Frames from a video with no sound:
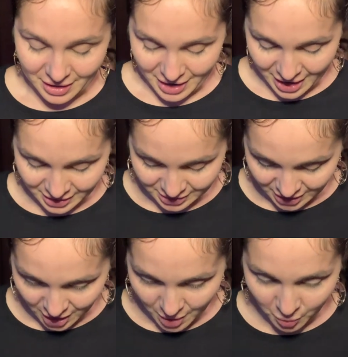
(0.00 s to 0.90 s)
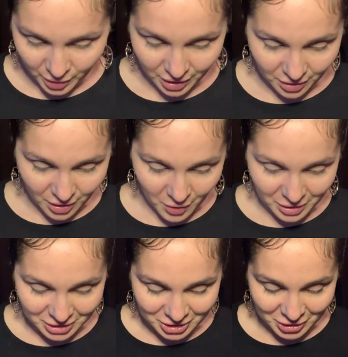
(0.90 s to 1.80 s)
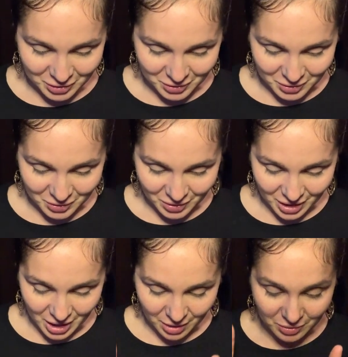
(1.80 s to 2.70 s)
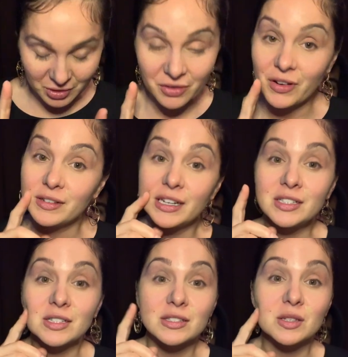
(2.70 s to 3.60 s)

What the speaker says: next up, we are going to do the foundation.